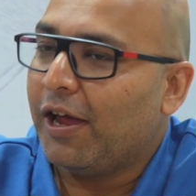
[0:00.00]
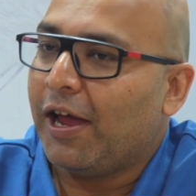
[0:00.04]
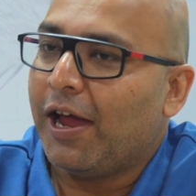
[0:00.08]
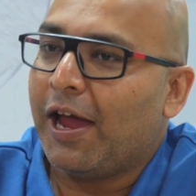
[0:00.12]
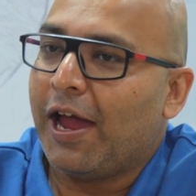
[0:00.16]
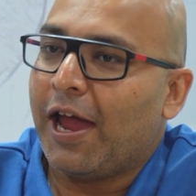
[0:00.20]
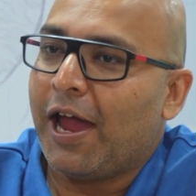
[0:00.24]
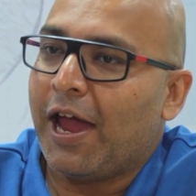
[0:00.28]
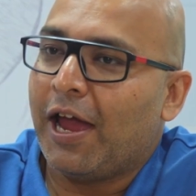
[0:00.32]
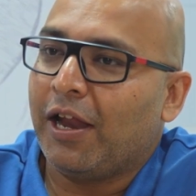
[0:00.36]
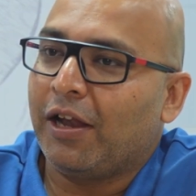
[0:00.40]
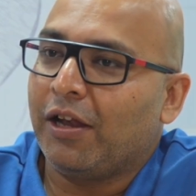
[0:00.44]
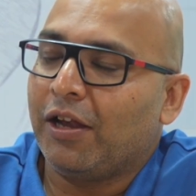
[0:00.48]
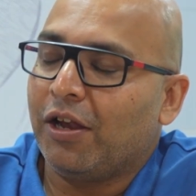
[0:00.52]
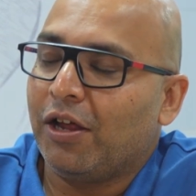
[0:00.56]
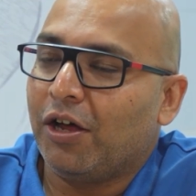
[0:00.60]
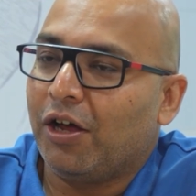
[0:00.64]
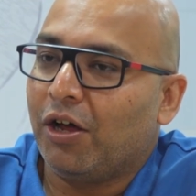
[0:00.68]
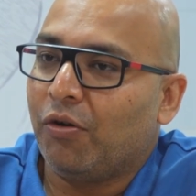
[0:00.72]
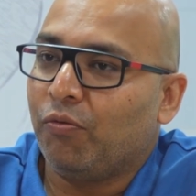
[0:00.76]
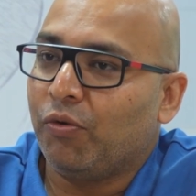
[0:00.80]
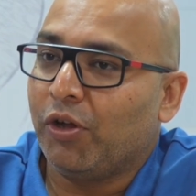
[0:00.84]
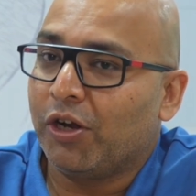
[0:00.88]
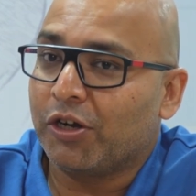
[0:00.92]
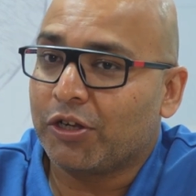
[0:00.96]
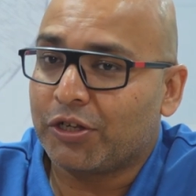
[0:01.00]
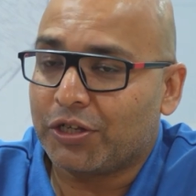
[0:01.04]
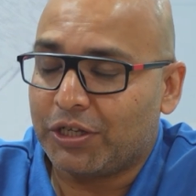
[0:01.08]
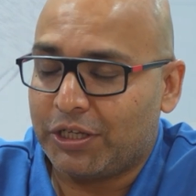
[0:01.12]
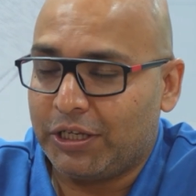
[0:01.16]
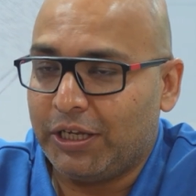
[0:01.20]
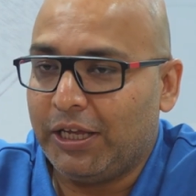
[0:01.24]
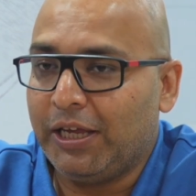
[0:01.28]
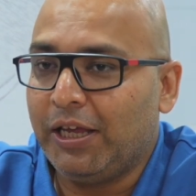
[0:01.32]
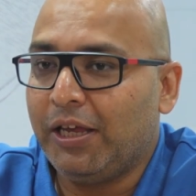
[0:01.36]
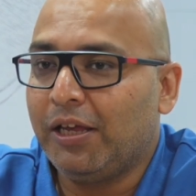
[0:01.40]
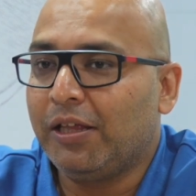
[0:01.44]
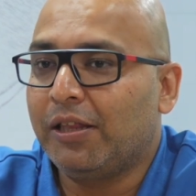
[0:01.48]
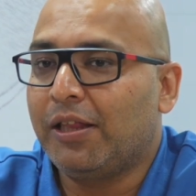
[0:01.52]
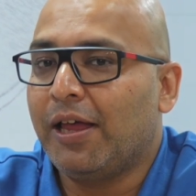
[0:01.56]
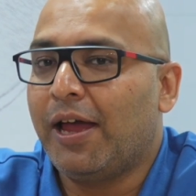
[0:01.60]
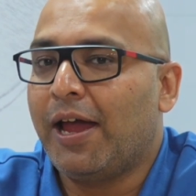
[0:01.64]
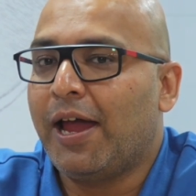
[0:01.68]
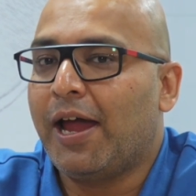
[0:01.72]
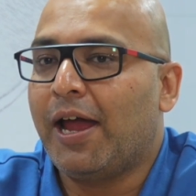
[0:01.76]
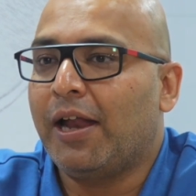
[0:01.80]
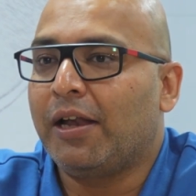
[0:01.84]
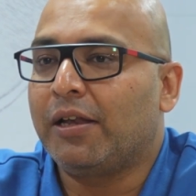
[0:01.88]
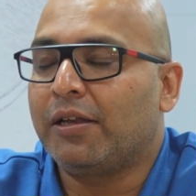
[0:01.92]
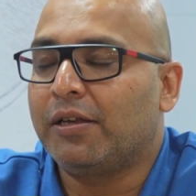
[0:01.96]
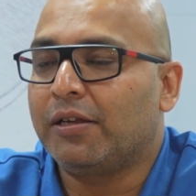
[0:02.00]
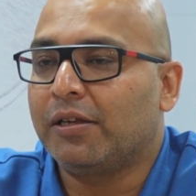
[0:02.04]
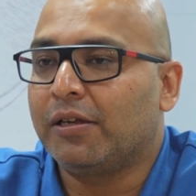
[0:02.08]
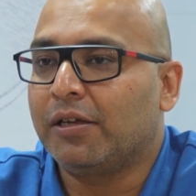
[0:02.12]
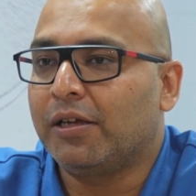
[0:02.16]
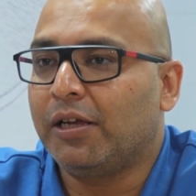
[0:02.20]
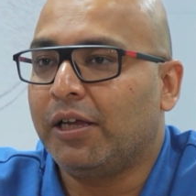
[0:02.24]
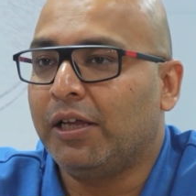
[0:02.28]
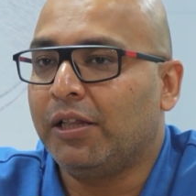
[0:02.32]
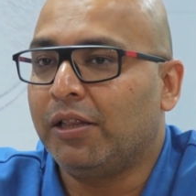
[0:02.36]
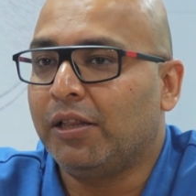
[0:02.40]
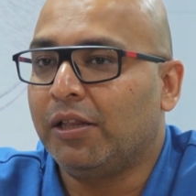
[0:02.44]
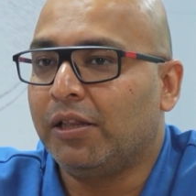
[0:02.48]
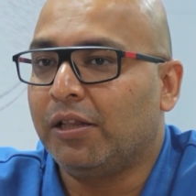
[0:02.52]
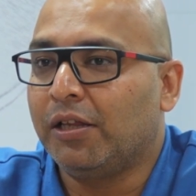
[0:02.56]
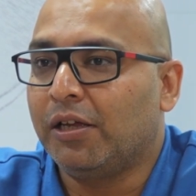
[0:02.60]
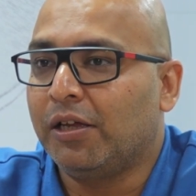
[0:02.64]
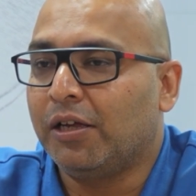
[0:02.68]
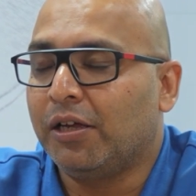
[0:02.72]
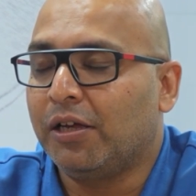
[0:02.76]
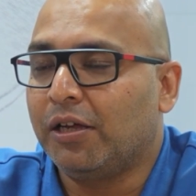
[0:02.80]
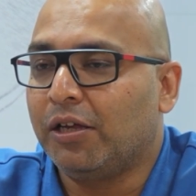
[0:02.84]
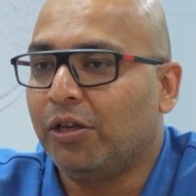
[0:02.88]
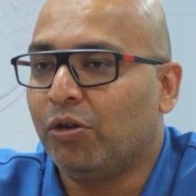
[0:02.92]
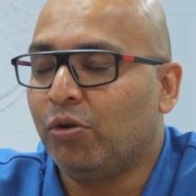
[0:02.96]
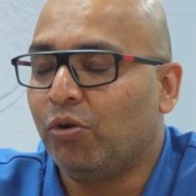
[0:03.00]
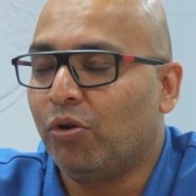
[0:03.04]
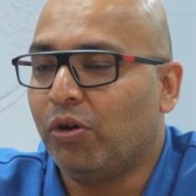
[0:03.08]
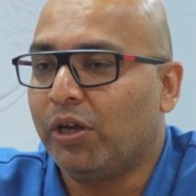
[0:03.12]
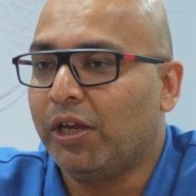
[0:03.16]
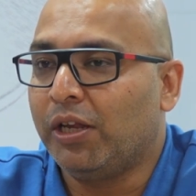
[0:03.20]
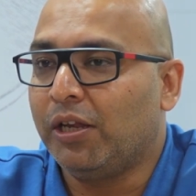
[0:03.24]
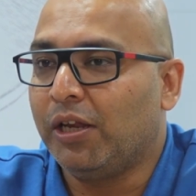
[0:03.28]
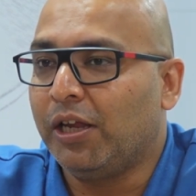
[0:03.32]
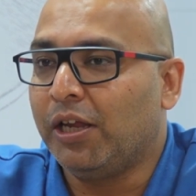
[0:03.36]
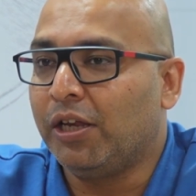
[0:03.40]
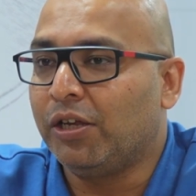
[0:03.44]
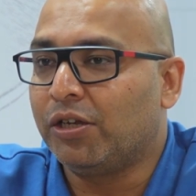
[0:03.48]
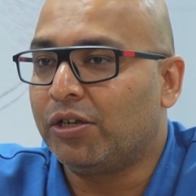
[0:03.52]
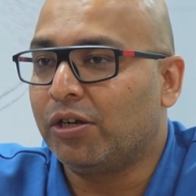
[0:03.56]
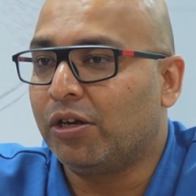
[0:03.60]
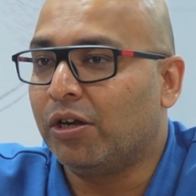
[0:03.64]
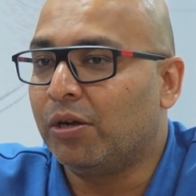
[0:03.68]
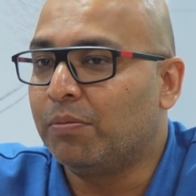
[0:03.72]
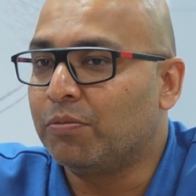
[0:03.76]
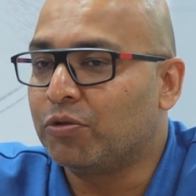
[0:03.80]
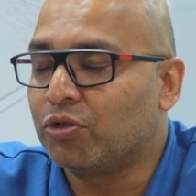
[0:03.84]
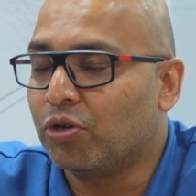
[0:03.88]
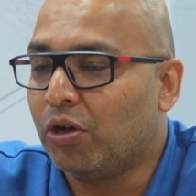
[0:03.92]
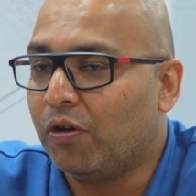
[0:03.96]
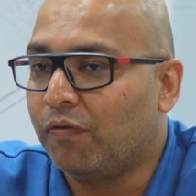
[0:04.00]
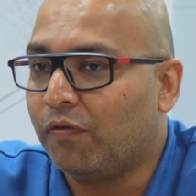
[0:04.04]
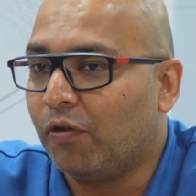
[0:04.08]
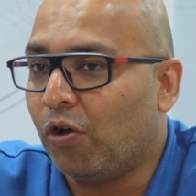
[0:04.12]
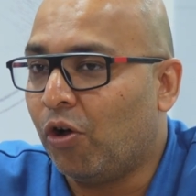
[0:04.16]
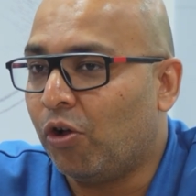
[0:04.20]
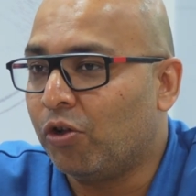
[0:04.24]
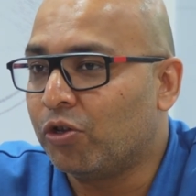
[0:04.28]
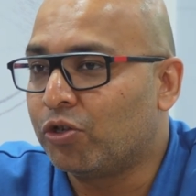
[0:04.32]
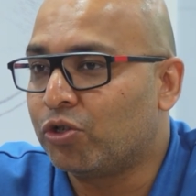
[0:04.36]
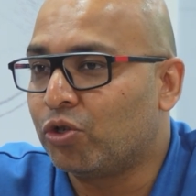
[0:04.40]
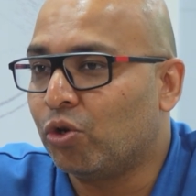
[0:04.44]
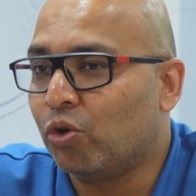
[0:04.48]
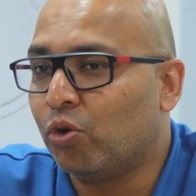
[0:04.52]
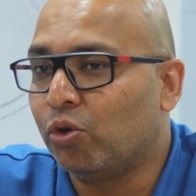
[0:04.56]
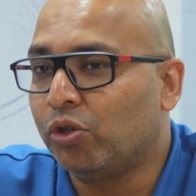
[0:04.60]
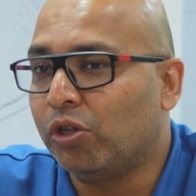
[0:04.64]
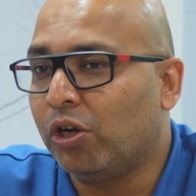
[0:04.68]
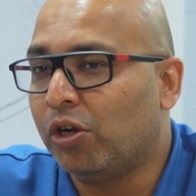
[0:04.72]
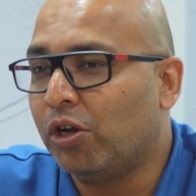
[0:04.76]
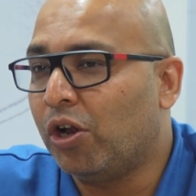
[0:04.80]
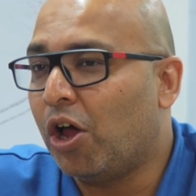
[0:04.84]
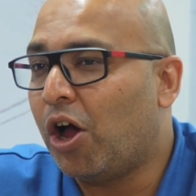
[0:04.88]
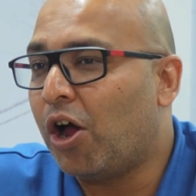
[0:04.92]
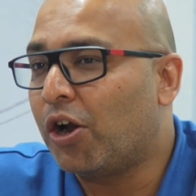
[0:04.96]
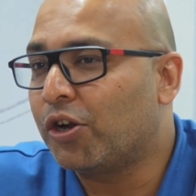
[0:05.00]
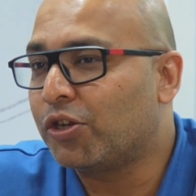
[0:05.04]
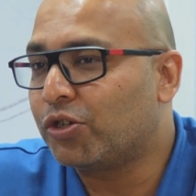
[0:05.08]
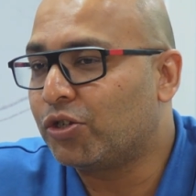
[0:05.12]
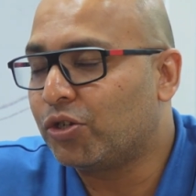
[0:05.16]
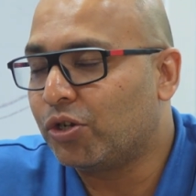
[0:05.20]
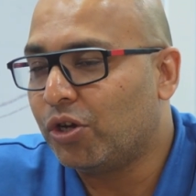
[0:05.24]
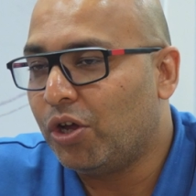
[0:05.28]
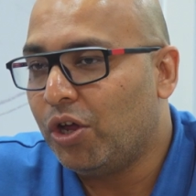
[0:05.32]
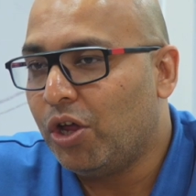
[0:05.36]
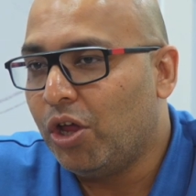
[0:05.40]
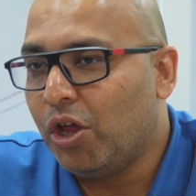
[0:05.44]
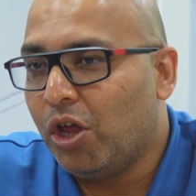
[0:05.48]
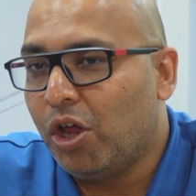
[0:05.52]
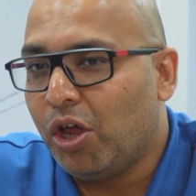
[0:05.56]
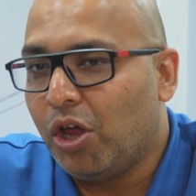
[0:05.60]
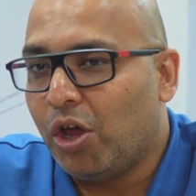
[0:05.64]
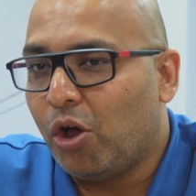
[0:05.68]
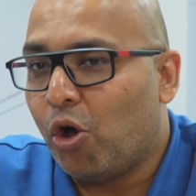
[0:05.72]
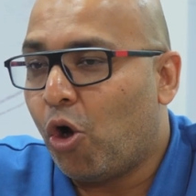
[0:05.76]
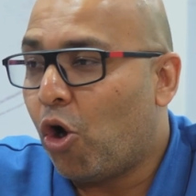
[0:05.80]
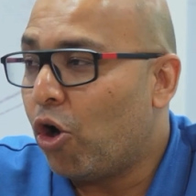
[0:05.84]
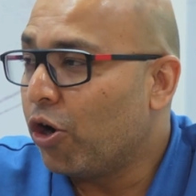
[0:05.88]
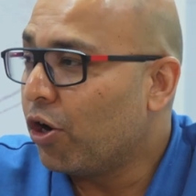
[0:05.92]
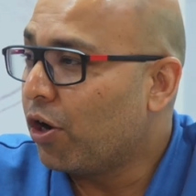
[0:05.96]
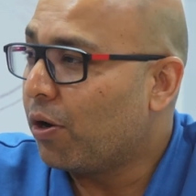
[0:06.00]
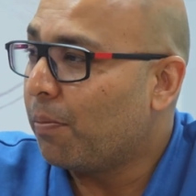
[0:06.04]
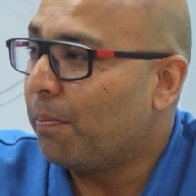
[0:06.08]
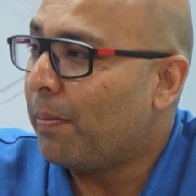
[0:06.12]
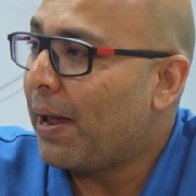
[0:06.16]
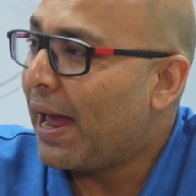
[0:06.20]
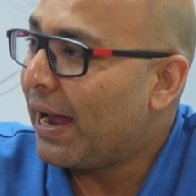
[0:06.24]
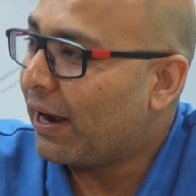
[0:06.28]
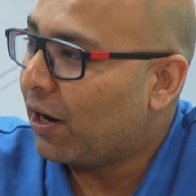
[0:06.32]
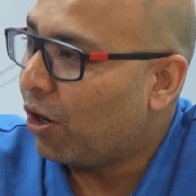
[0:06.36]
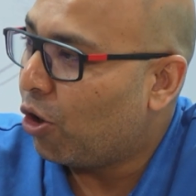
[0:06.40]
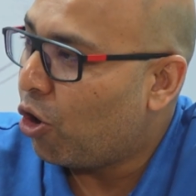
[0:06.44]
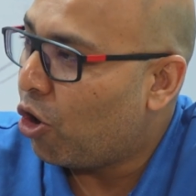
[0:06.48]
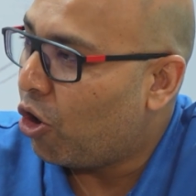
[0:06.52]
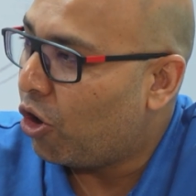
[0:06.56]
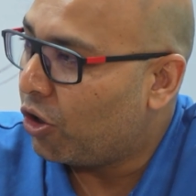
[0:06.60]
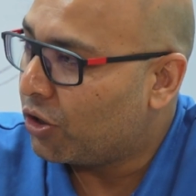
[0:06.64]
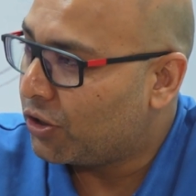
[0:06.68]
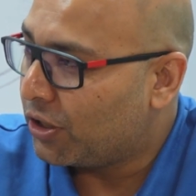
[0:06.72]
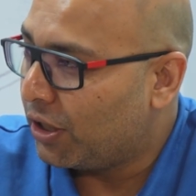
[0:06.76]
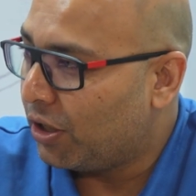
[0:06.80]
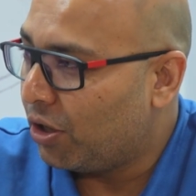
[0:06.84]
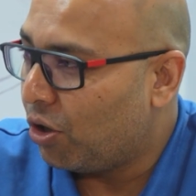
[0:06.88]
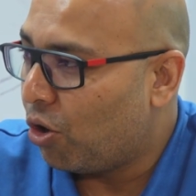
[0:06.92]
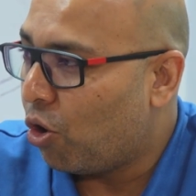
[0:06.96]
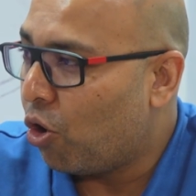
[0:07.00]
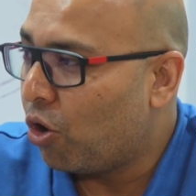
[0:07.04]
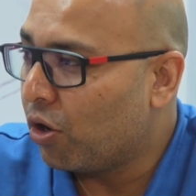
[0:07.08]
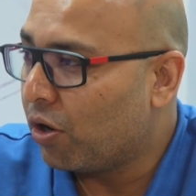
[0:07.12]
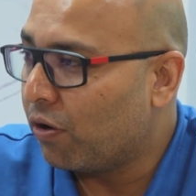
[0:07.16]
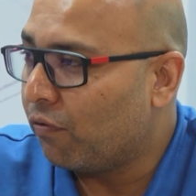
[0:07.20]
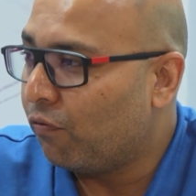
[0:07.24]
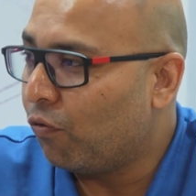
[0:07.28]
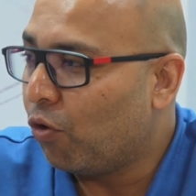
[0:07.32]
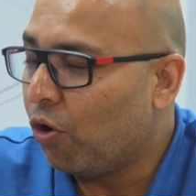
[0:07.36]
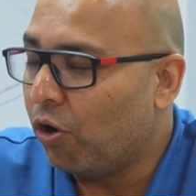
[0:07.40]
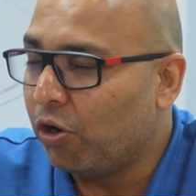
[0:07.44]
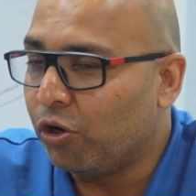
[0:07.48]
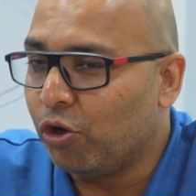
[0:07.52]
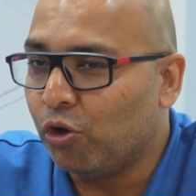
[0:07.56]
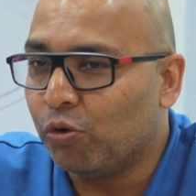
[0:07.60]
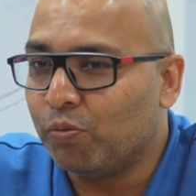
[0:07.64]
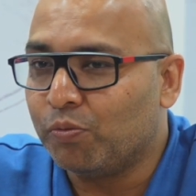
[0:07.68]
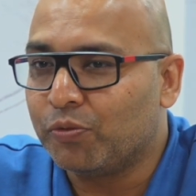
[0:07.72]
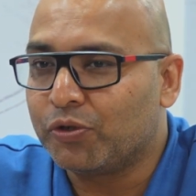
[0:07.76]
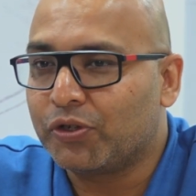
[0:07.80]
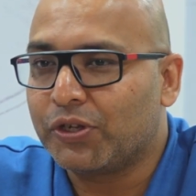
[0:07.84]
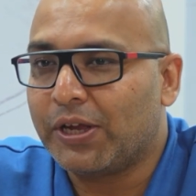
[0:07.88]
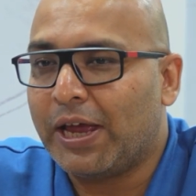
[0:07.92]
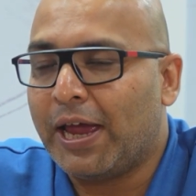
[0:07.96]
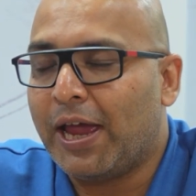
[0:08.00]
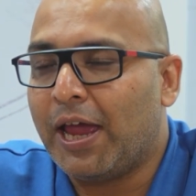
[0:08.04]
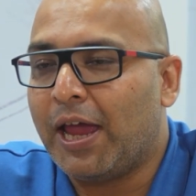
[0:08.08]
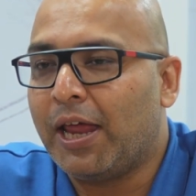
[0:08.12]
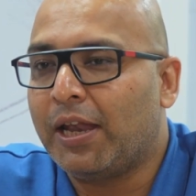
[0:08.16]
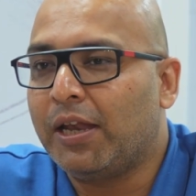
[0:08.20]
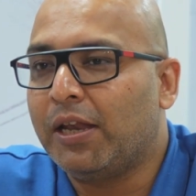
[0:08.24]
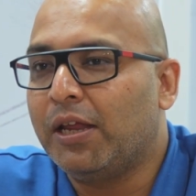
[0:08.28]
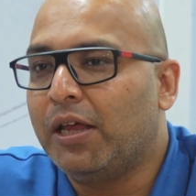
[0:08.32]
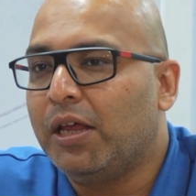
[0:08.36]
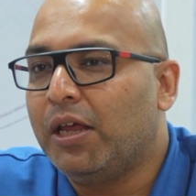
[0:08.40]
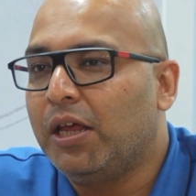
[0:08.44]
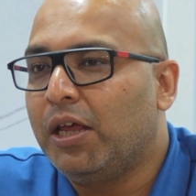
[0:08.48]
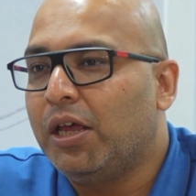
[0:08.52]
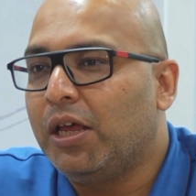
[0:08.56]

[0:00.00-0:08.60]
And we are seeing that in terms of also the large order backlogs and the order volumes and